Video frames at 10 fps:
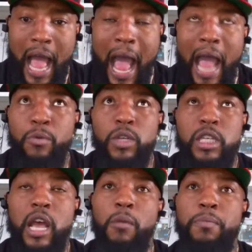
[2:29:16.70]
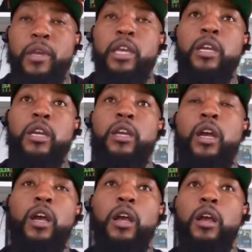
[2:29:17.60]
I was helping
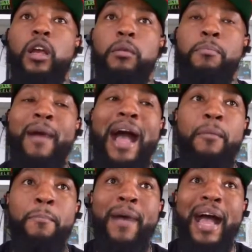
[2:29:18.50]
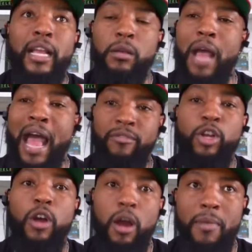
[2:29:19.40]
I have
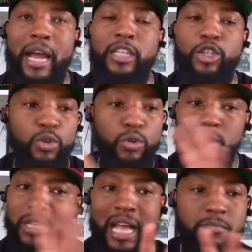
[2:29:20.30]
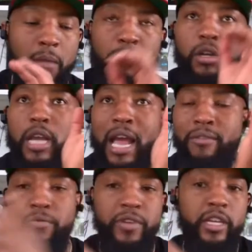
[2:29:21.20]
a car buying school. Besides my book, I
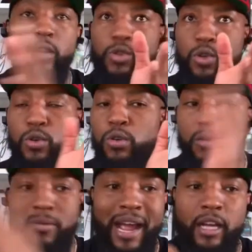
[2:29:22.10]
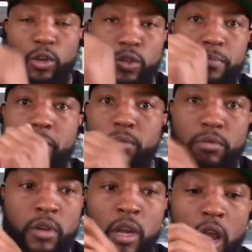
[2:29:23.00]
have a video school where I coach
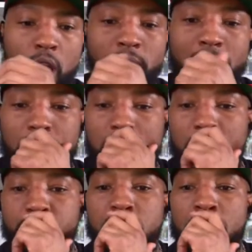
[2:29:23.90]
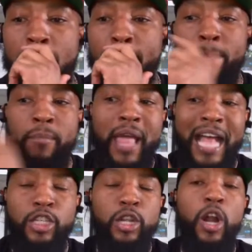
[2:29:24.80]
people around the country. I
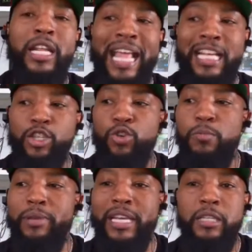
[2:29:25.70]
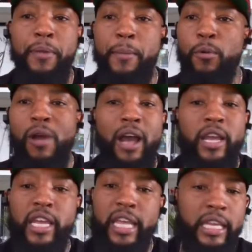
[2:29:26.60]
started that school because people were out
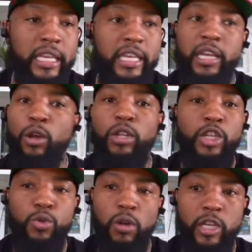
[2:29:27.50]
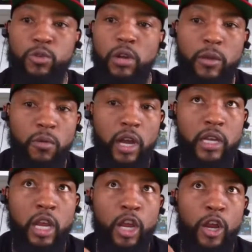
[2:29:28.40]
here getting killed in 2021.